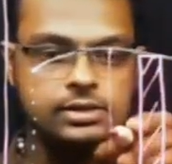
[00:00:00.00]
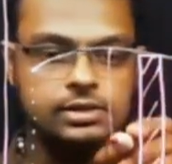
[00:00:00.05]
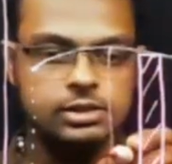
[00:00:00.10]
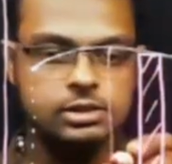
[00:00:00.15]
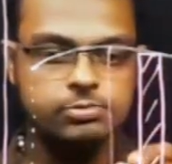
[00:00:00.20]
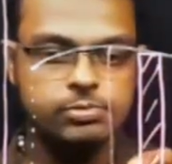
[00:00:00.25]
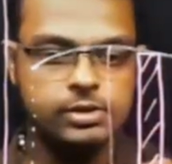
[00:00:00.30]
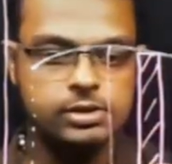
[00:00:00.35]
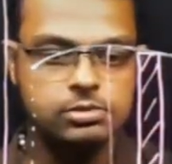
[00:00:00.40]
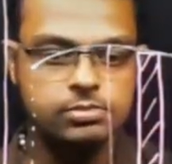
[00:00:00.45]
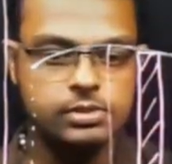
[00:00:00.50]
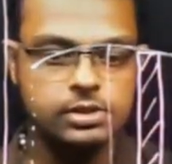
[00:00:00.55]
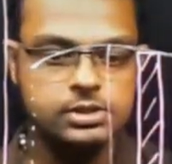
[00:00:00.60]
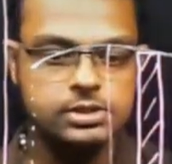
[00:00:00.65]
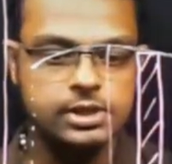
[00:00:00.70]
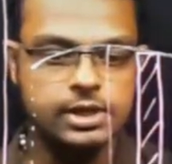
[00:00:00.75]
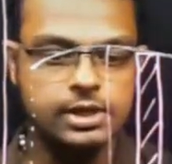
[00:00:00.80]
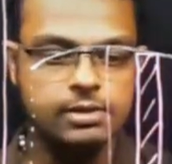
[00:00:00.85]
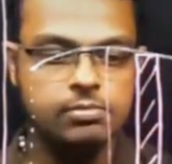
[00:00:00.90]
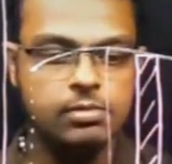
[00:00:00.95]
Displacement is
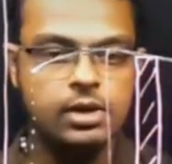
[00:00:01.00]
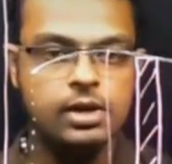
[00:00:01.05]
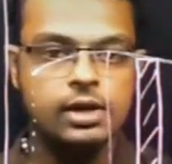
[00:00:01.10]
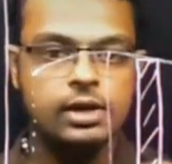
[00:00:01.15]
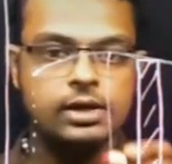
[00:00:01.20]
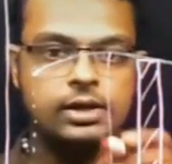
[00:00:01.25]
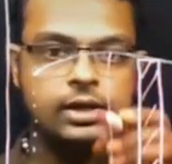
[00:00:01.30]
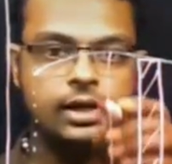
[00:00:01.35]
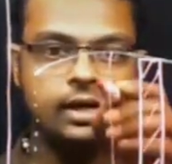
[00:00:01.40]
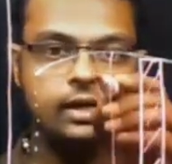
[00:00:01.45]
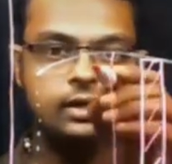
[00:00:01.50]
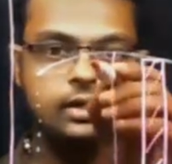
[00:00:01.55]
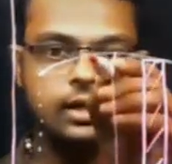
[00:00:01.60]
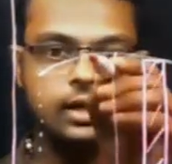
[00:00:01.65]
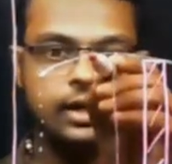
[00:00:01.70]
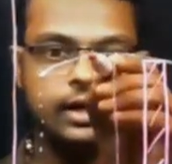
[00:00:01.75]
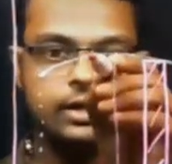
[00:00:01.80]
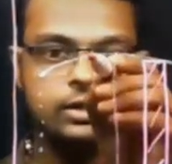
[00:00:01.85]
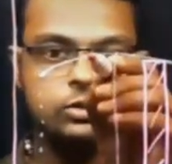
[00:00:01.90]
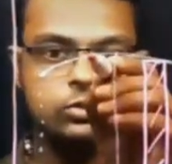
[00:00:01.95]
same,
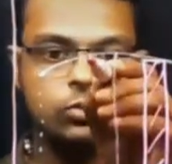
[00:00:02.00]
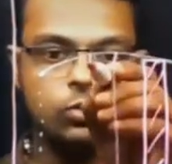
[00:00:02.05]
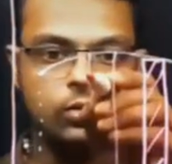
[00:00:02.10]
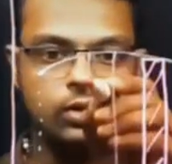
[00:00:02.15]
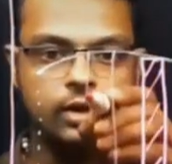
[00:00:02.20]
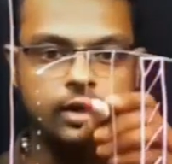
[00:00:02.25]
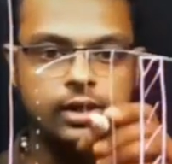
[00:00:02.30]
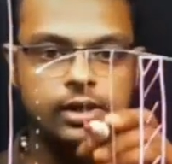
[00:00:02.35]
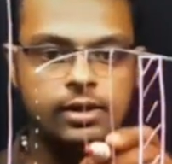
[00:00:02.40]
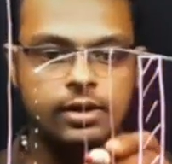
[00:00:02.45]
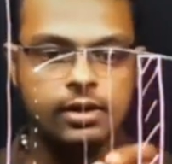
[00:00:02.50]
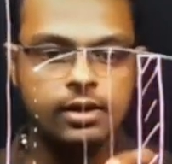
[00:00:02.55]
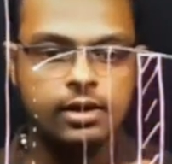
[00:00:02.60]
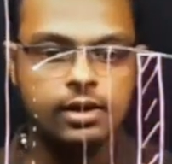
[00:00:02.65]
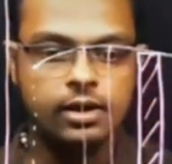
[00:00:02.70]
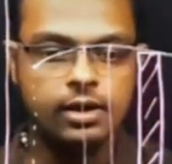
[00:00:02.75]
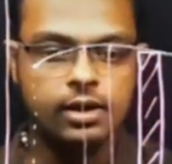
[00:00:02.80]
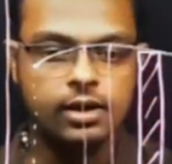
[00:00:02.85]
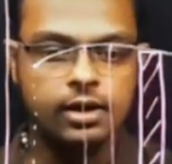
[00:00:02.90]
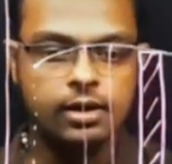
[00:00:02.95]
delta x only,
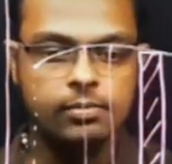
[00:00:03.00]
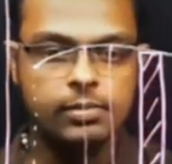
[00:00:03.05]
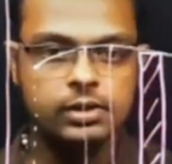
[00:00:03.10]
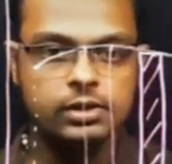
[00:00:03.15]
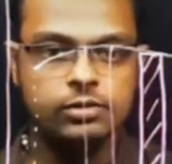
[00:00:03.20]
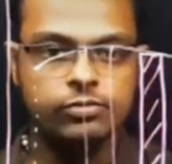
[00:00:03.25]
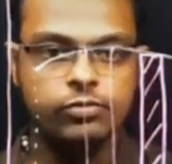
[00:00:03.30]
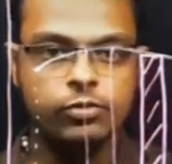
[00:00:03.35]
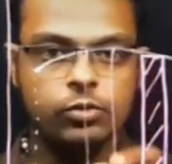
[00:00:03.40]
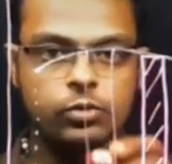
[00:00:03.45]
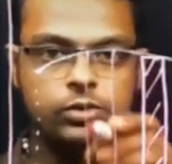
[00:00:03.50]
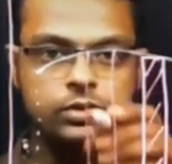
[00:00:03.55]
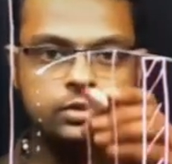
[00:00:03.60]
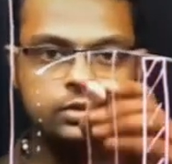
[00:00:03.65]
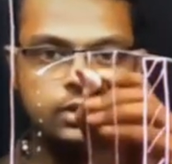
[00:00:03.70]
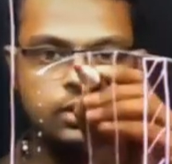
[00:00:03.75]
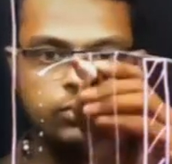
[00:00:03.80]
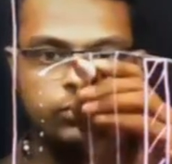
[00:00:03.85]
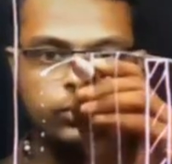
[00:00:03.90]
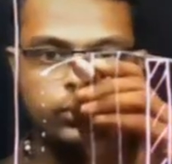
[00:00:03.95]
but the force
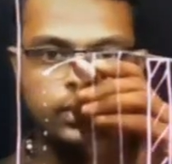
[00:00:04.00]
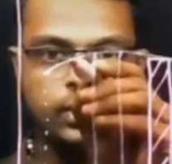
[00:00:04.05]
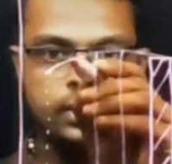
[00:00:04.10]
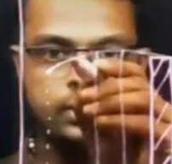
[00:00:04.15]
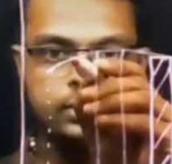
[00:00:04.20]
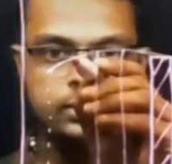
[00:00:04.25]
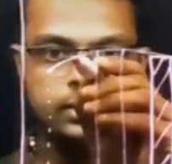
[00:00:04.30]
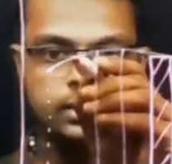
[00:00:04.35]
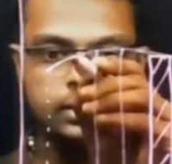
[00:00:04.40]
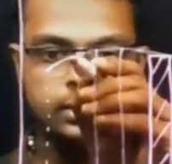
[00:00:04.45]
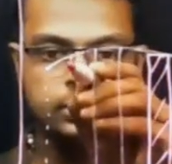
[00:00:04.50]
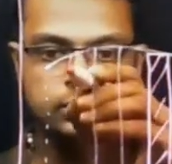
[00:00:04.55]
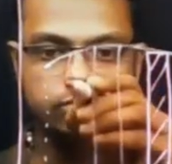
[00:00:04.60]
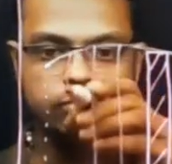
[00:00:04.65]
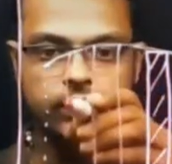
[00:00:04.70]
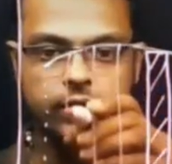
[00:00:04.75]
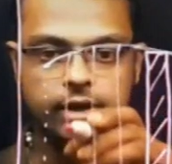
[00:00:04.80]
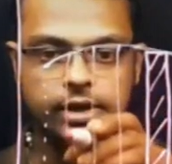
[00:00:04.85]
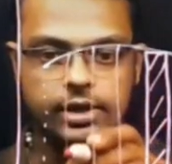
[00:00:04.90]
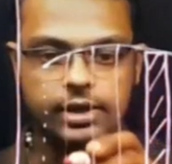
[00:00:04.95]
now you can see it is
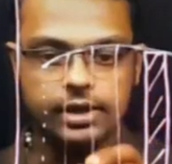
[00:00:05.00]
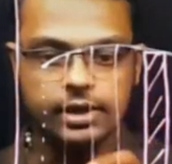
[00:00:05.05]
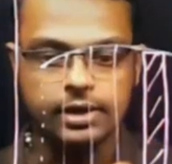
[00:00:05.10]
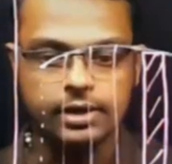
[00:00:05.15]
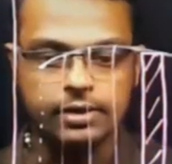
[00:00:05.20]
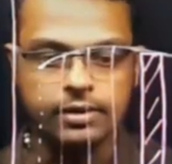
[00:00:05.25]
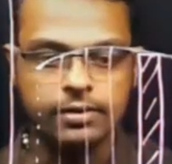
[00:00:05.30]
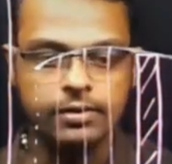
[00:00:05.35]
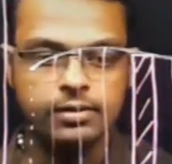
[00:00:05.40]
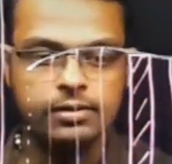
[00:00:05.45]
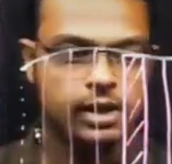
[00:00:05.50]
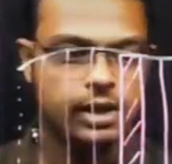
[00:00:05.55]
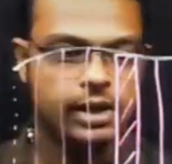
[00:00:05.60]
varying.